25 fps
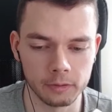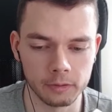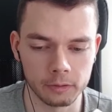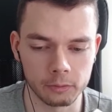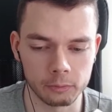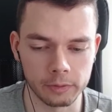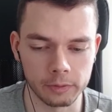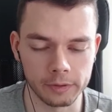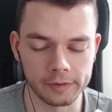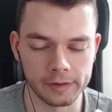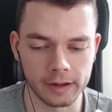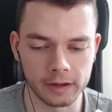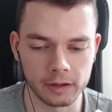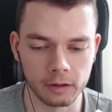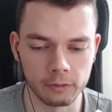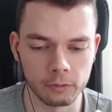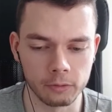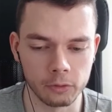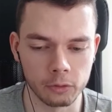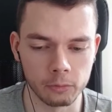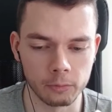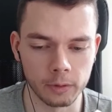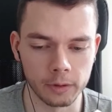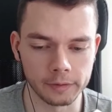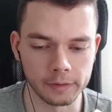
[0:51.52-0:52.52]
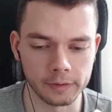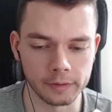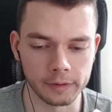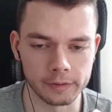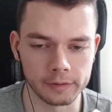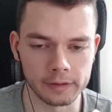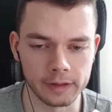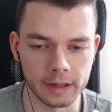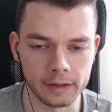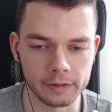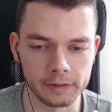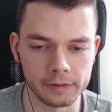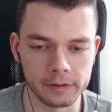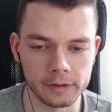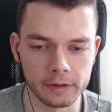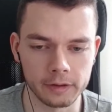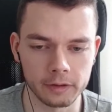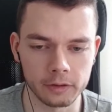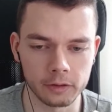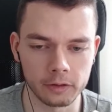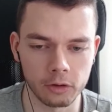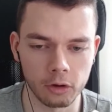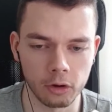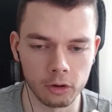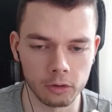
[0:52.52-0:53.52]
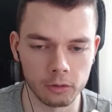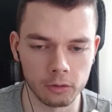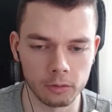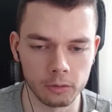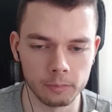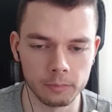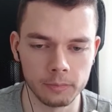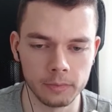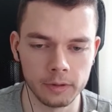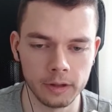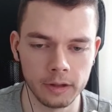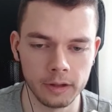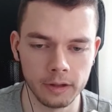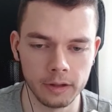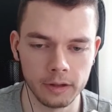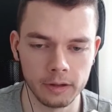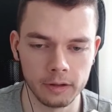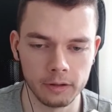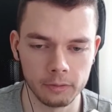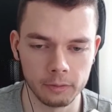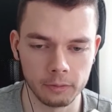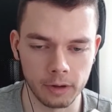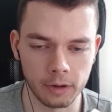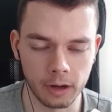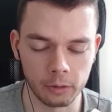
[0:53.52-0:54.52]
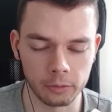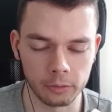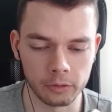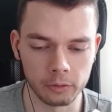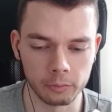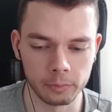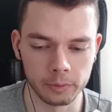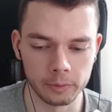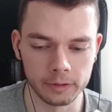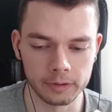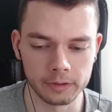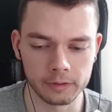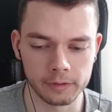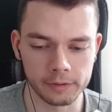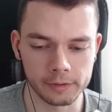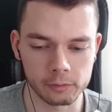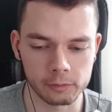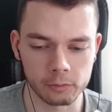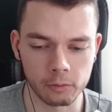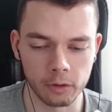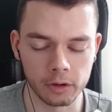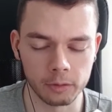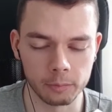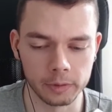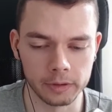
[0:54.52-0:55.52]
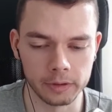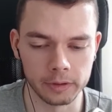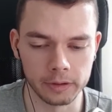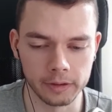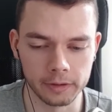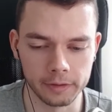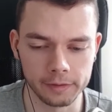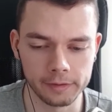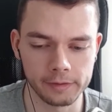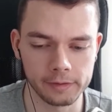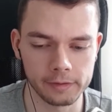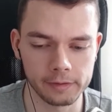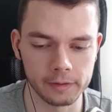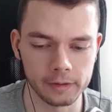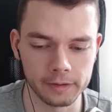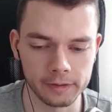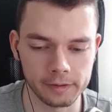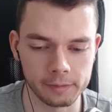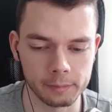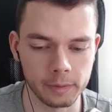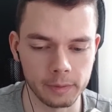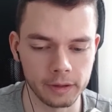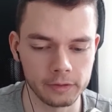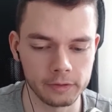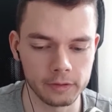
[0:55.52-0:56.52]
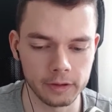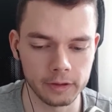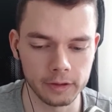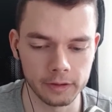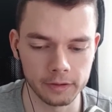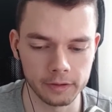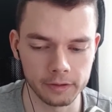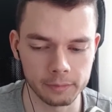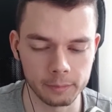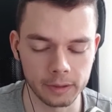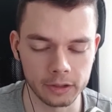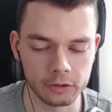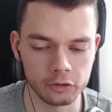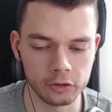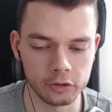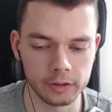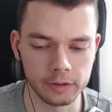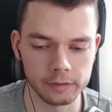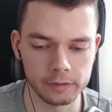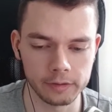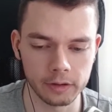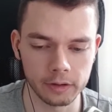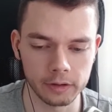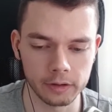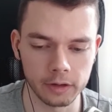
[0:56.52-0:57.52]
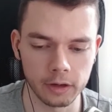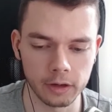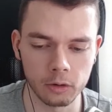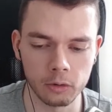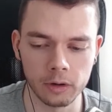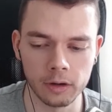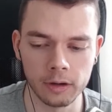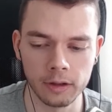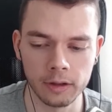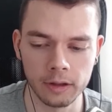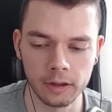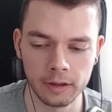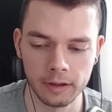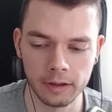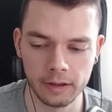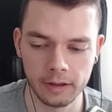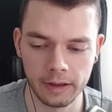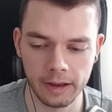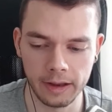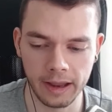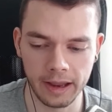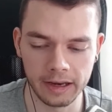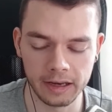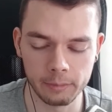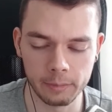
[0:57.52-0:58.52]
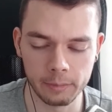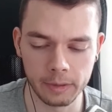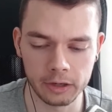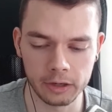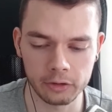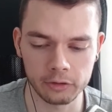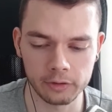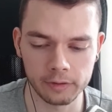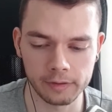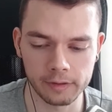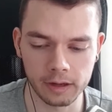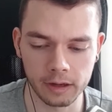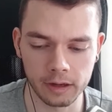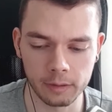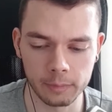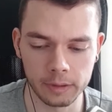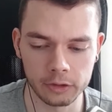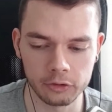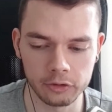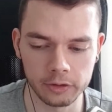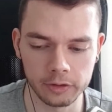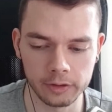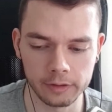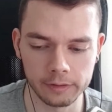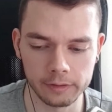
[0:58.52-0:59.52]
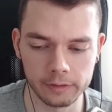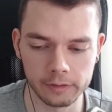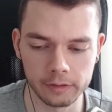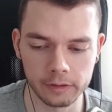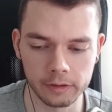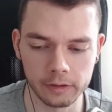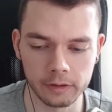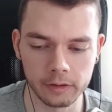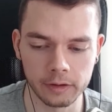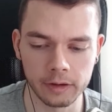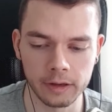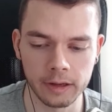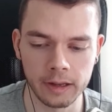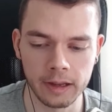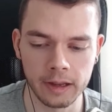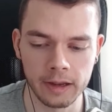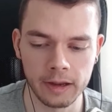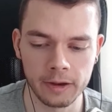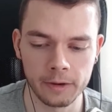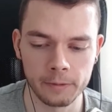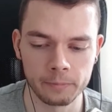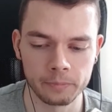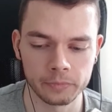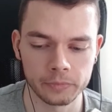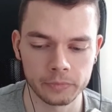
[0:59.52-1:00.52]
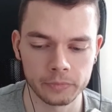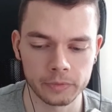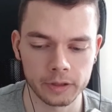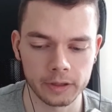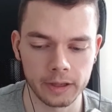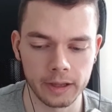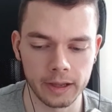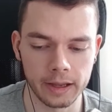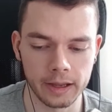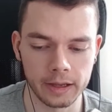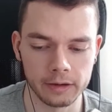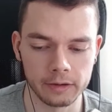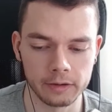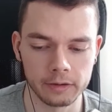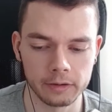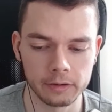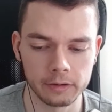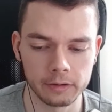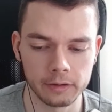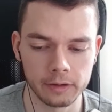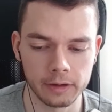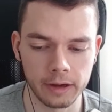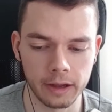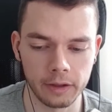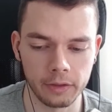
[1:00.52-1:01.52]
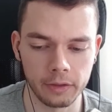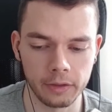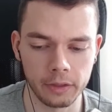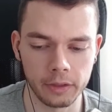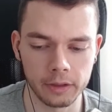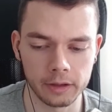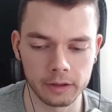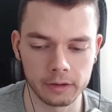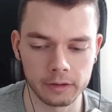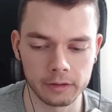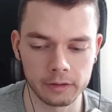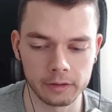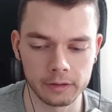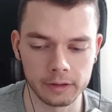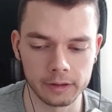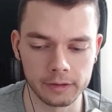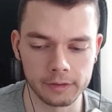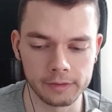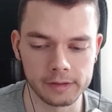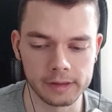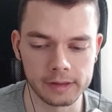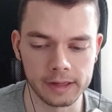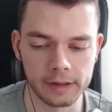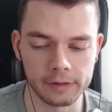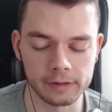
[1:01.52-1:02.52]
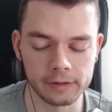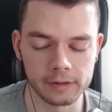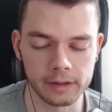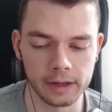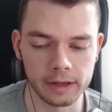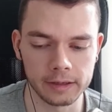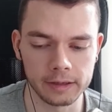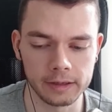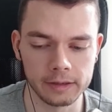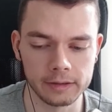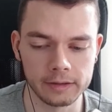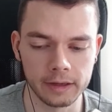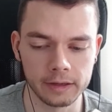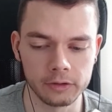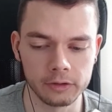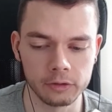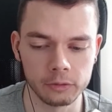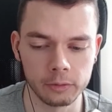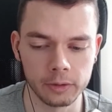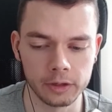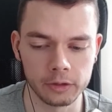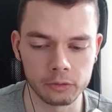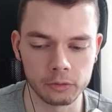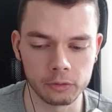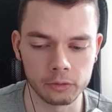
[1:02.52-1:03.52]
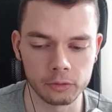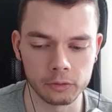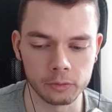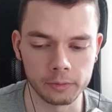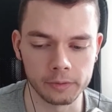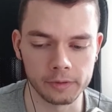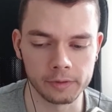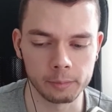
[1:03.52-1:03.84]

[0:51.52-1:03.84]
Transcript: recycler view versus lazy column. How you build scrollable lists, it's much easier now. Animations are much easier. And I think it's less likely that you introduce